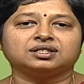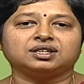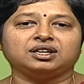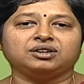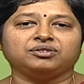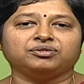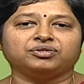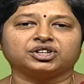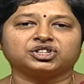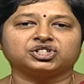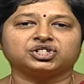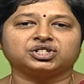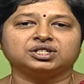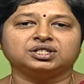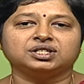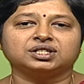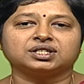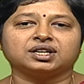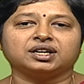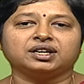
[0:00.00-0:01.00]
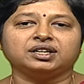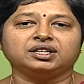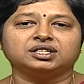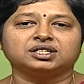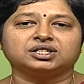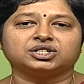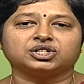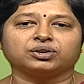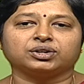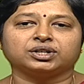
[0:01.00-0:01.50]
infections and
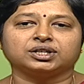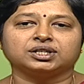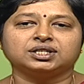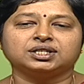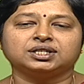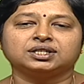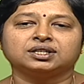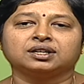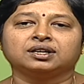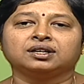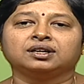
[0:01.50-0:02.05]
disorders